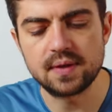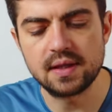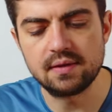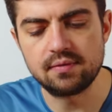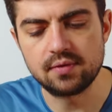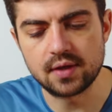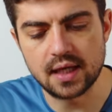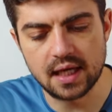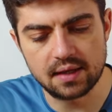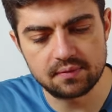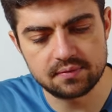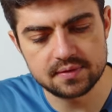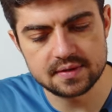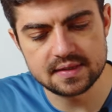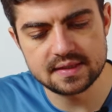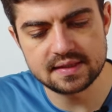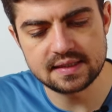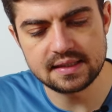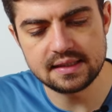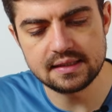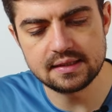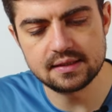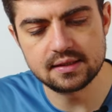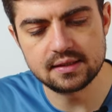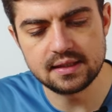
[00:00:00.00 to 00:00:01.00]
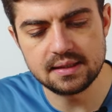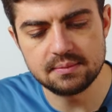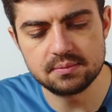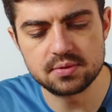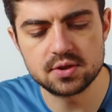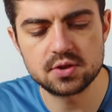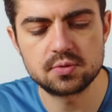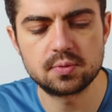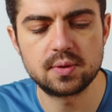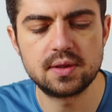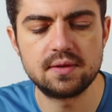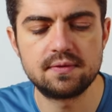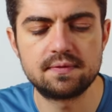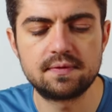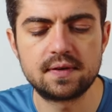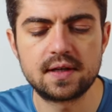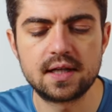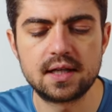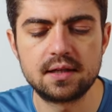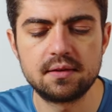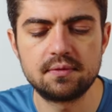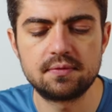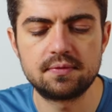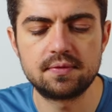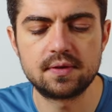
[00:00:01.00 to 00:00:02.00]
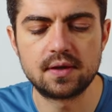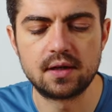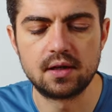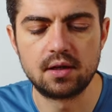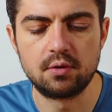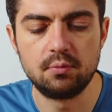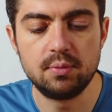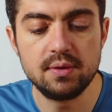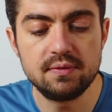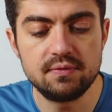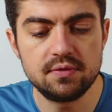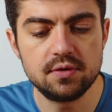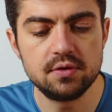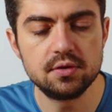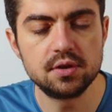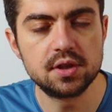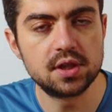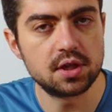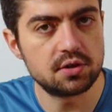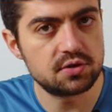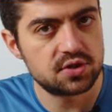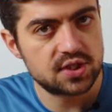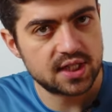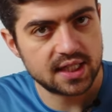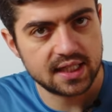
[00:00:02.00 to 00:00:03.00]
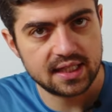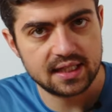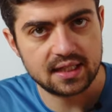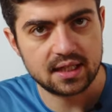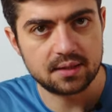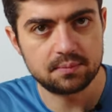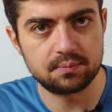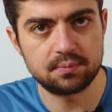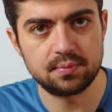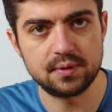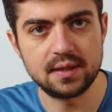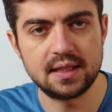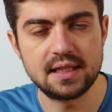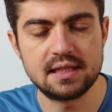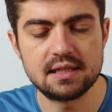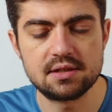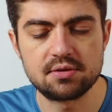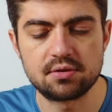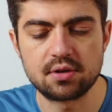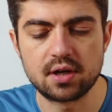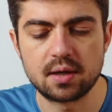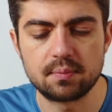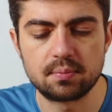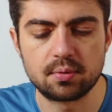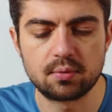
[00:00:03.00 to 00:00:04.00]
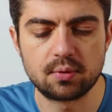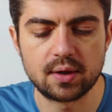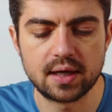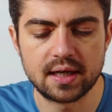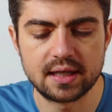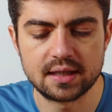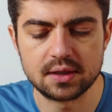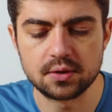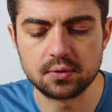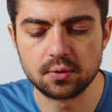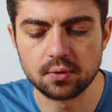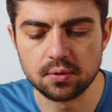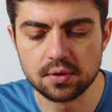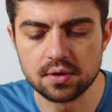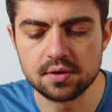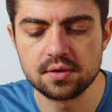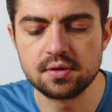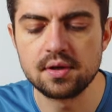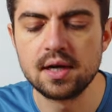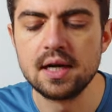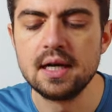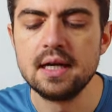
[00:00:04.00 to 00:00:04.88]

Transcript: If you haven't seen the Nimbus 25 review, go check it up here, upper right hand corner.